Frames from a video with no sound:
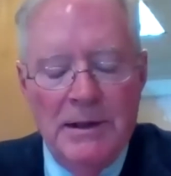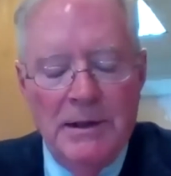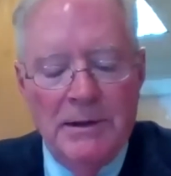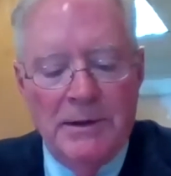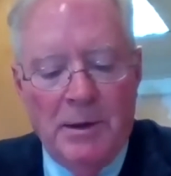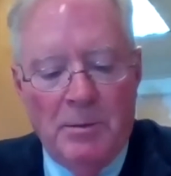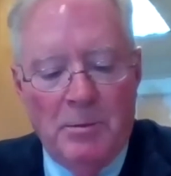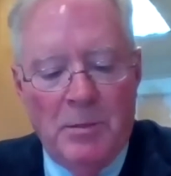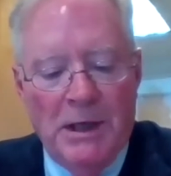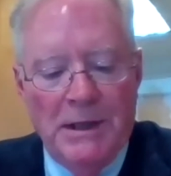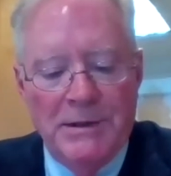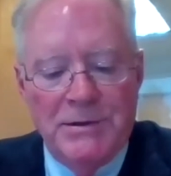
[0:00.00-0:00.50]

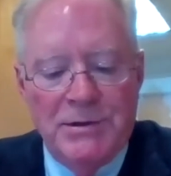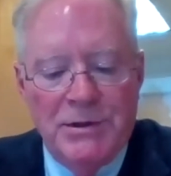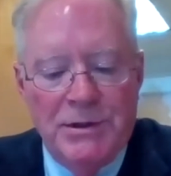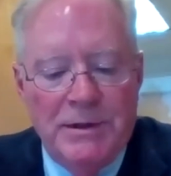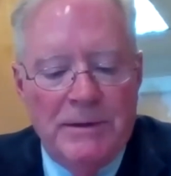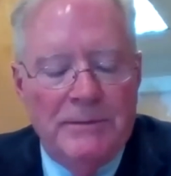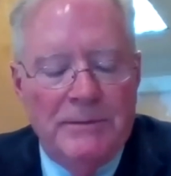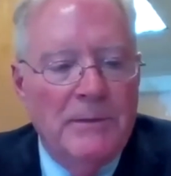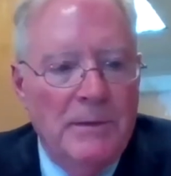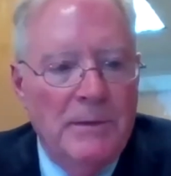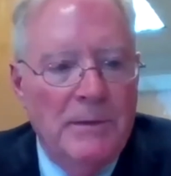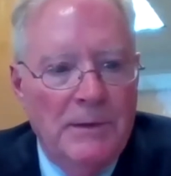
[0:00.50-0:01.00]
The
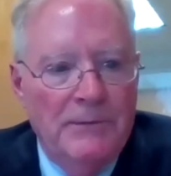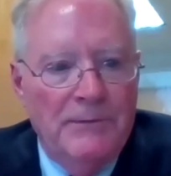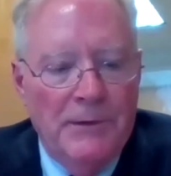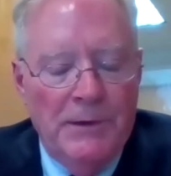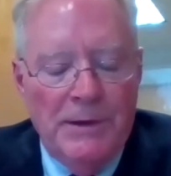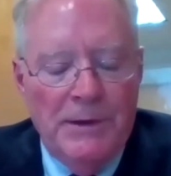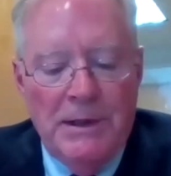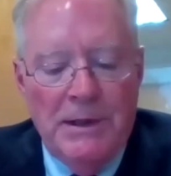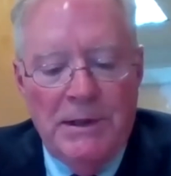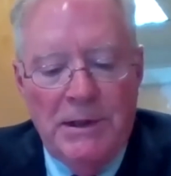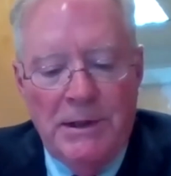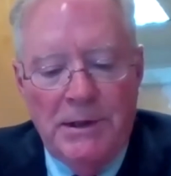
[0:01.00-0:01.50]
budget for
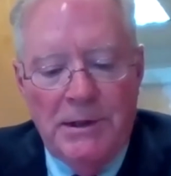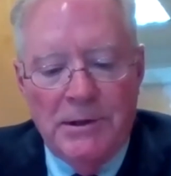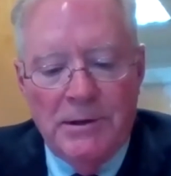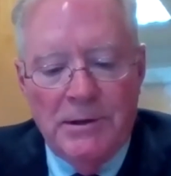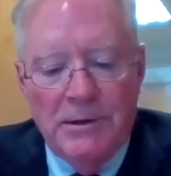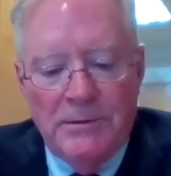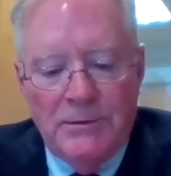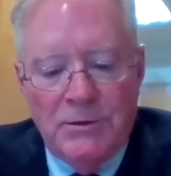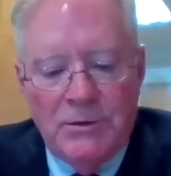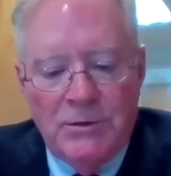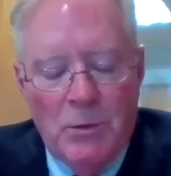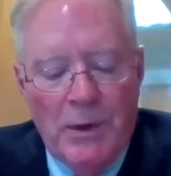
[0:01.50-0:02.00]
the
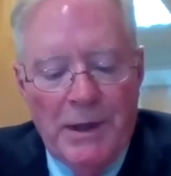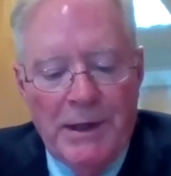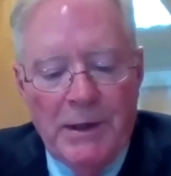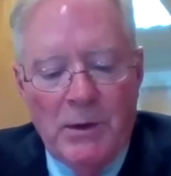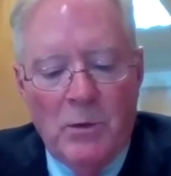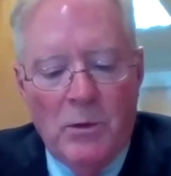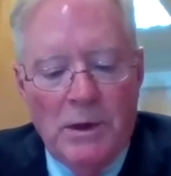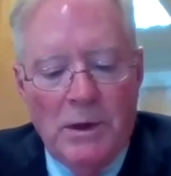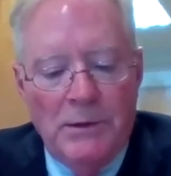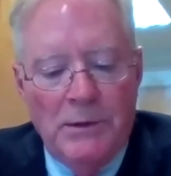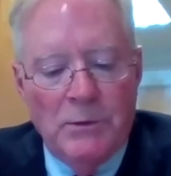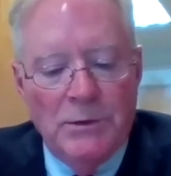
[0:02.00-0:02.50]
year
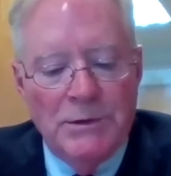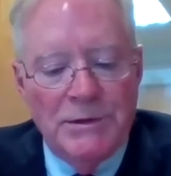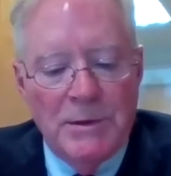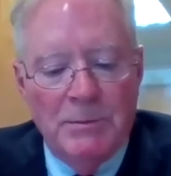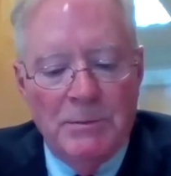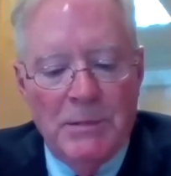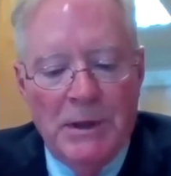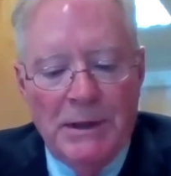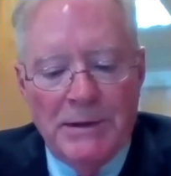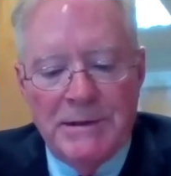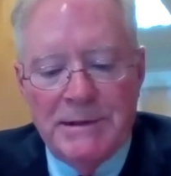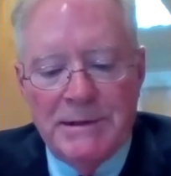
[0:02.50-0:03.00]
21 was
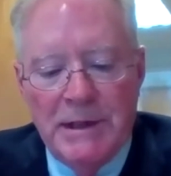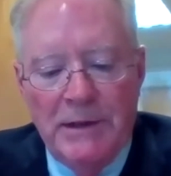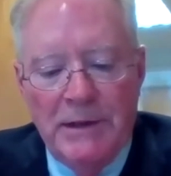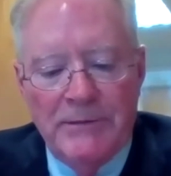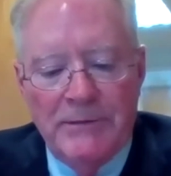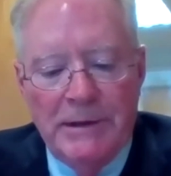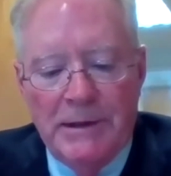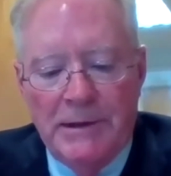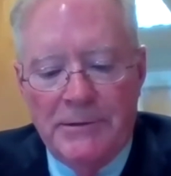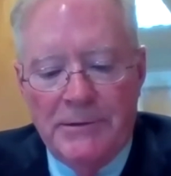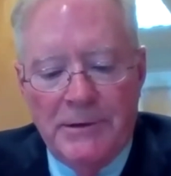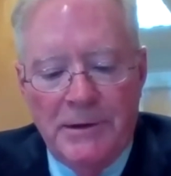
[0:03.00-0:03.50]
about
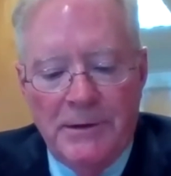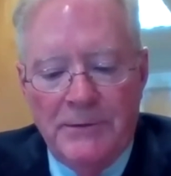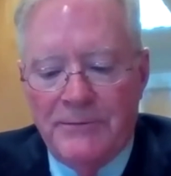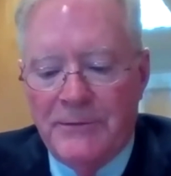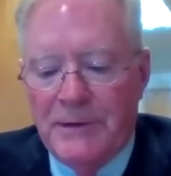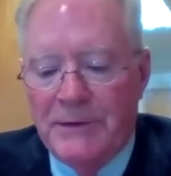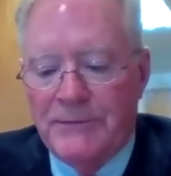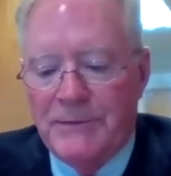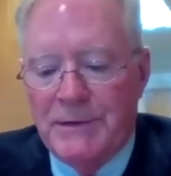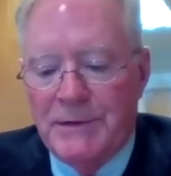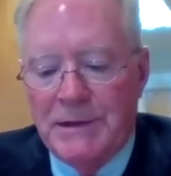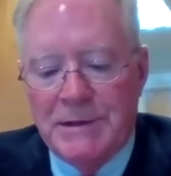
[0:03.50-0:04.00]

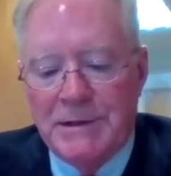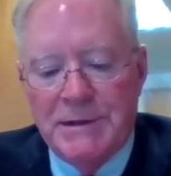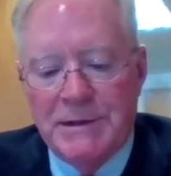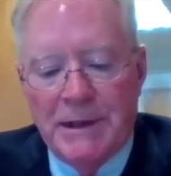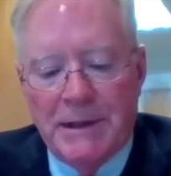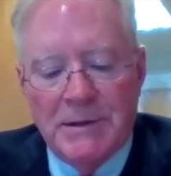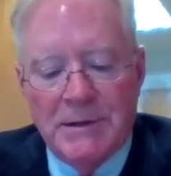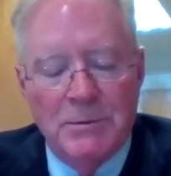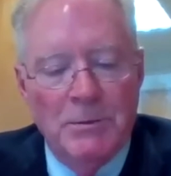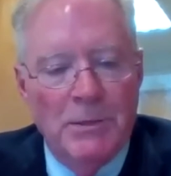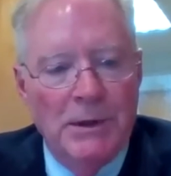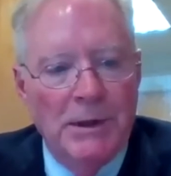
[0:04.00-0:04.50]

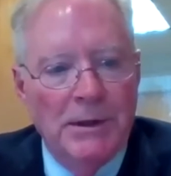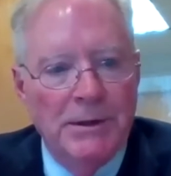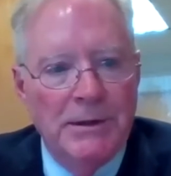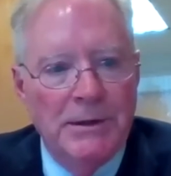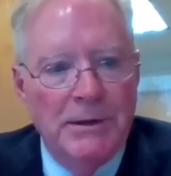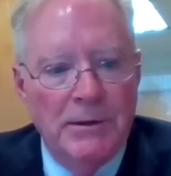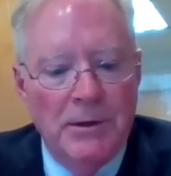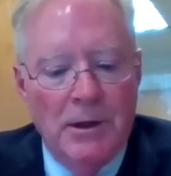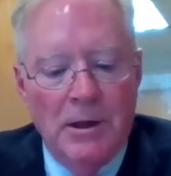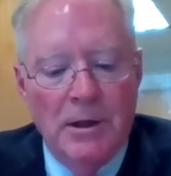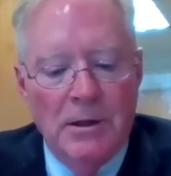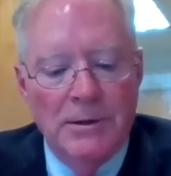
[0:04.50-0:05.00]
$756
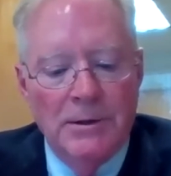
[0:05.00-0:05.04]
million.